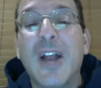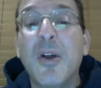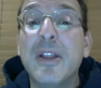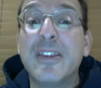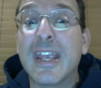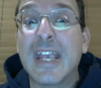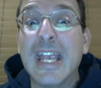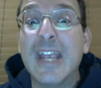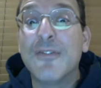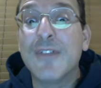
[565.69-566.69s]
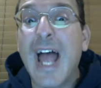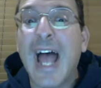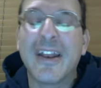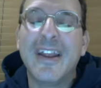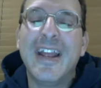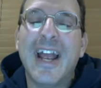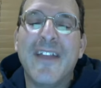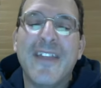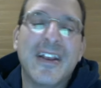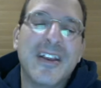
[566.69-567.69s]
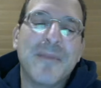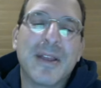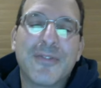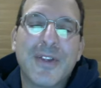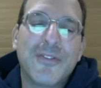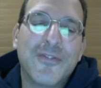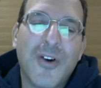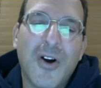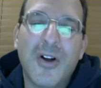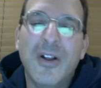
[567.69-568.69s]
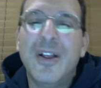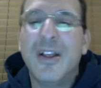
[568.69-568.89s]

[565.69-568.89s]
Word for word: oh, it's like ing flat, and then you can make the phrase fall.